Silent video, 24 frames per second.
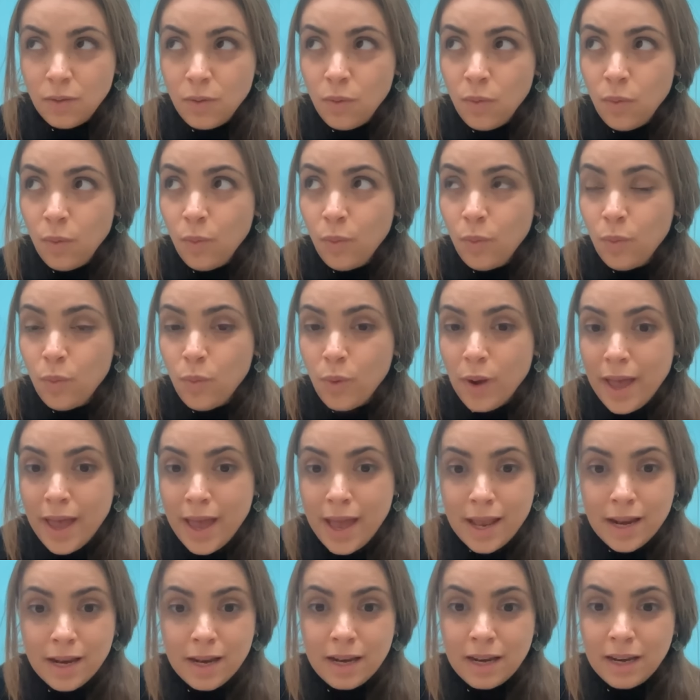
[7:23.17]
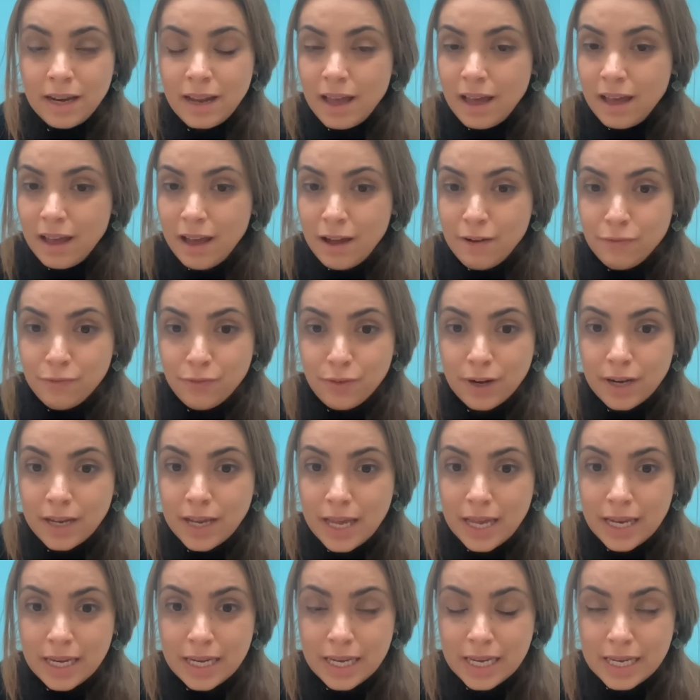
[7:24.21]
When Africa
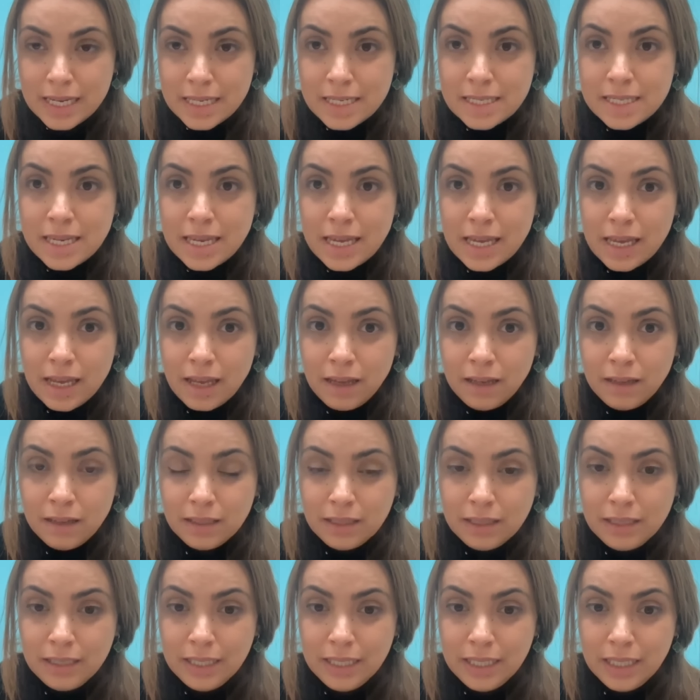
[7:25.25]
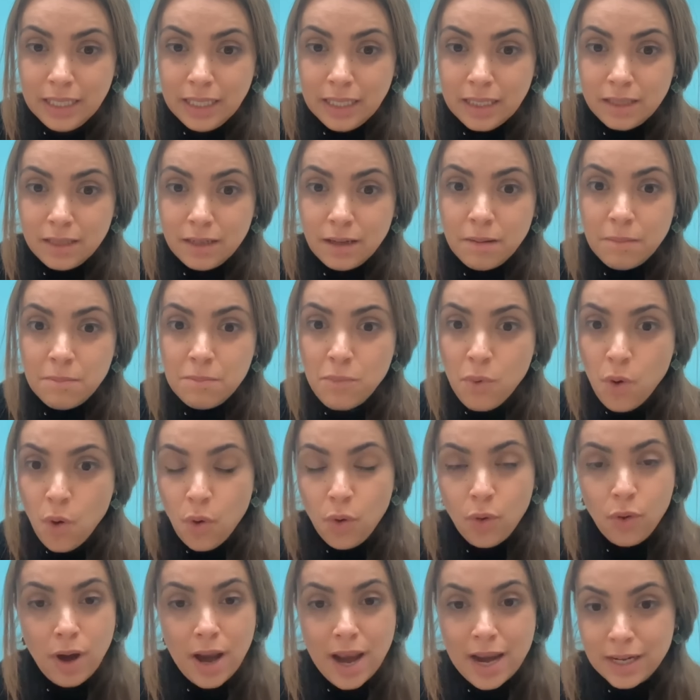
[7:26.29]
and India need
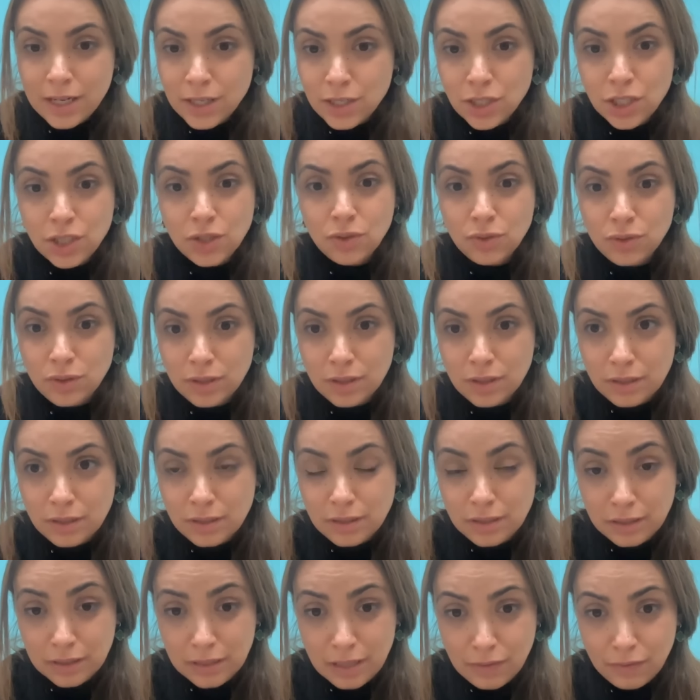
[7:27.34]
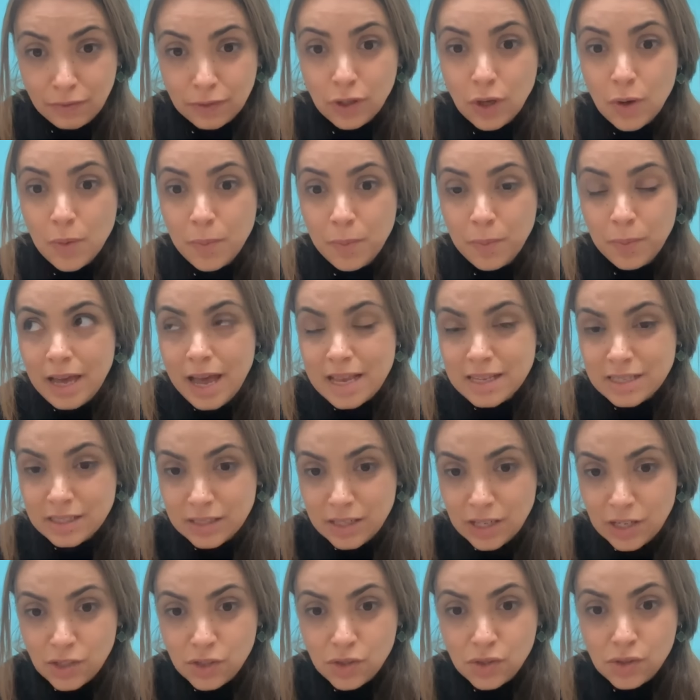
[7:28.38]
more energy to develop as
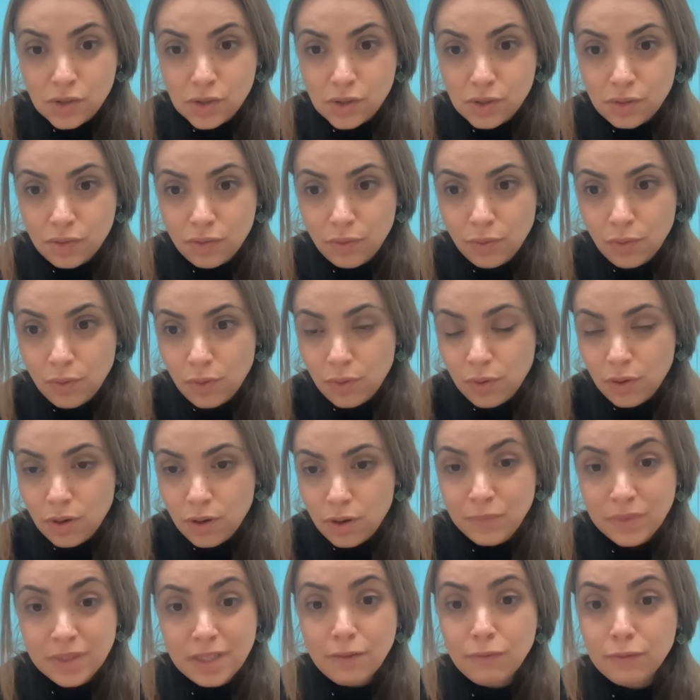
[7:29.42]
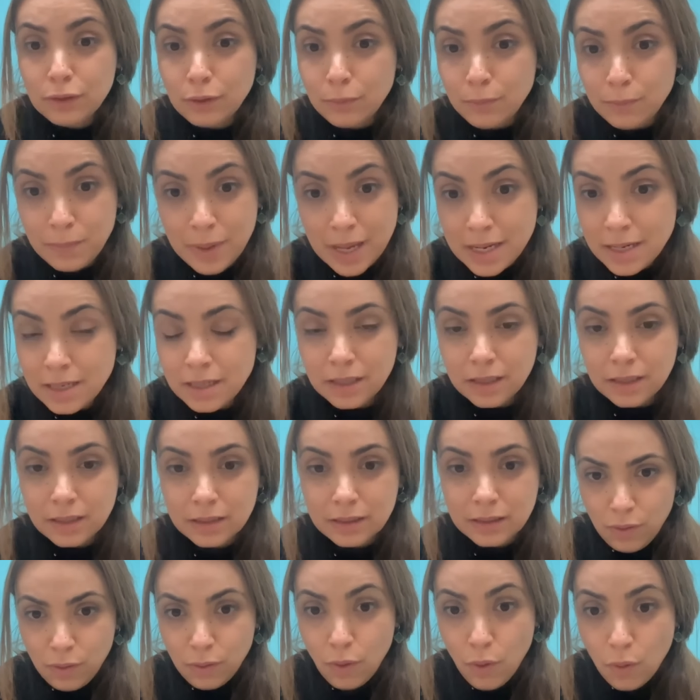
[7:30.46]
nations for
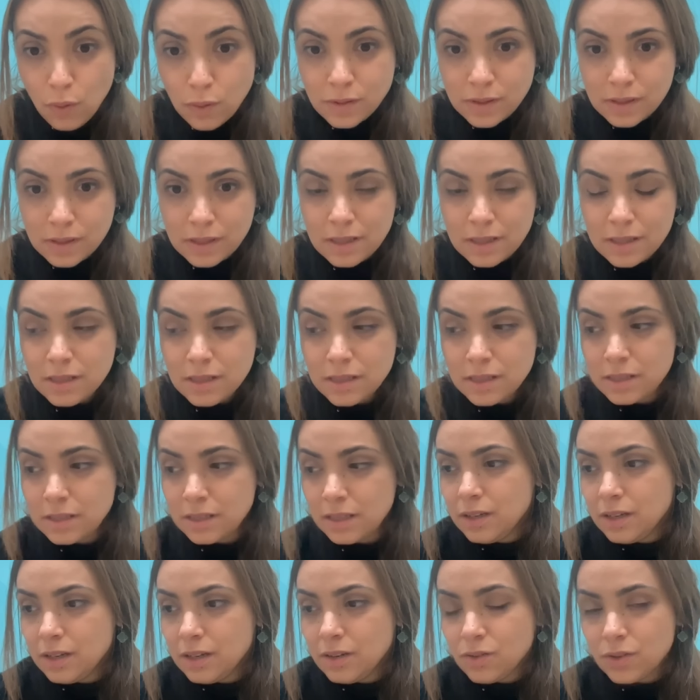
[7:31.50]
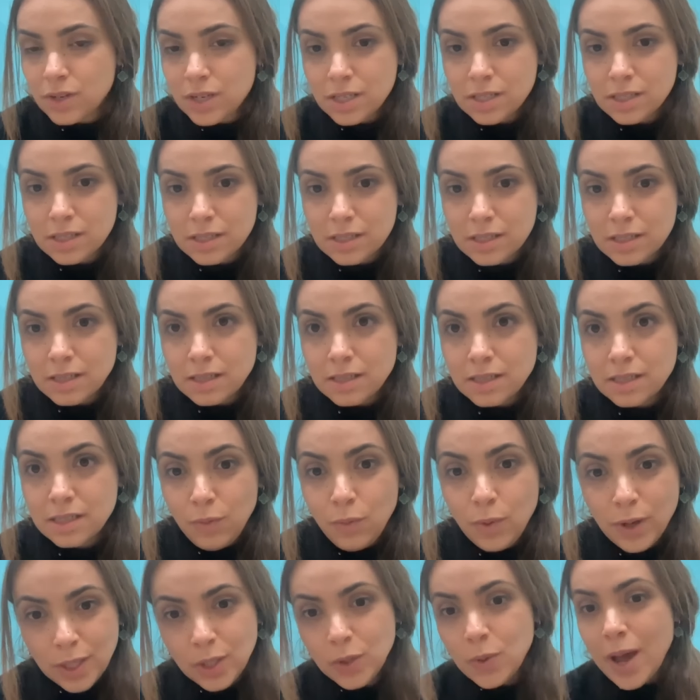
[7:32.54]
developmental causes and reasons,
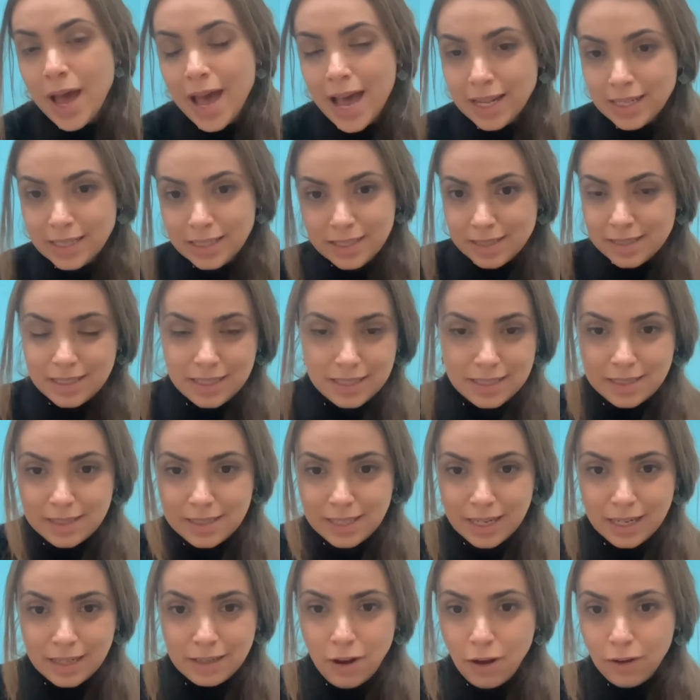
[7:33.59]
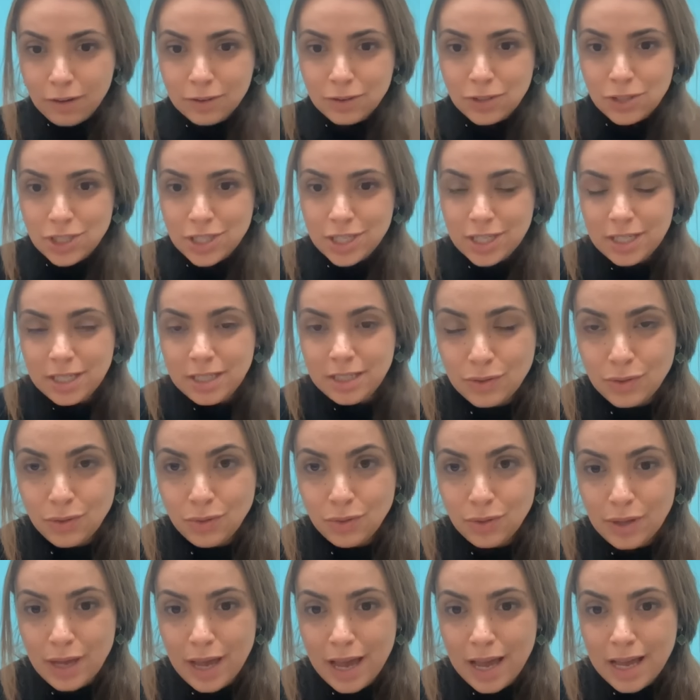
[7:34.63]
when you add the technology to
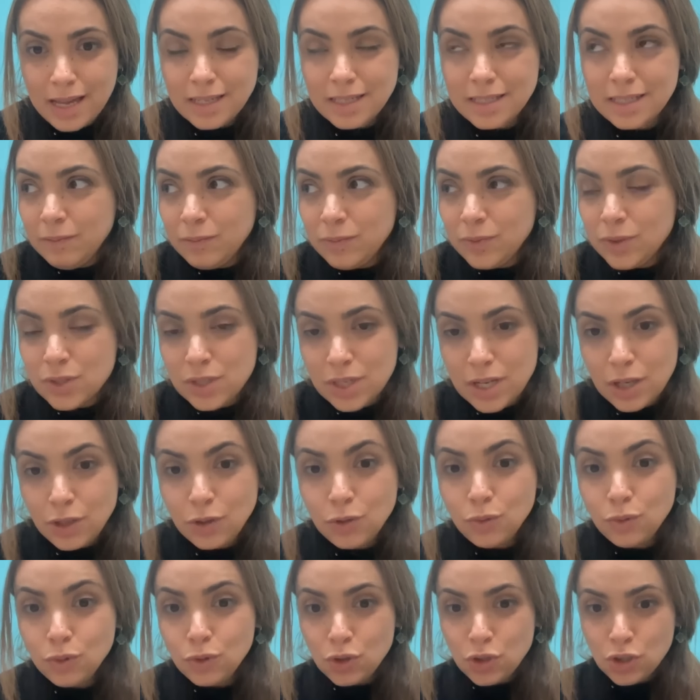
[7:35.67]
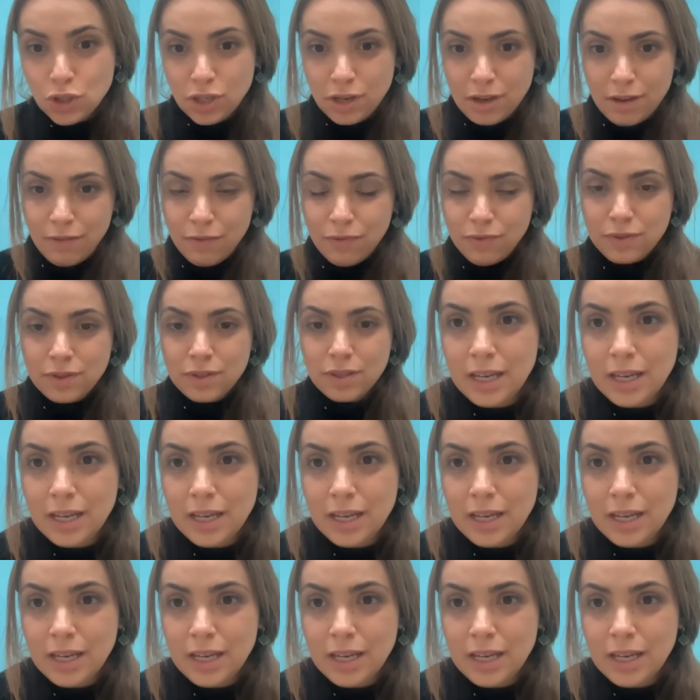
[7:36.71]
that, there's a huge shift.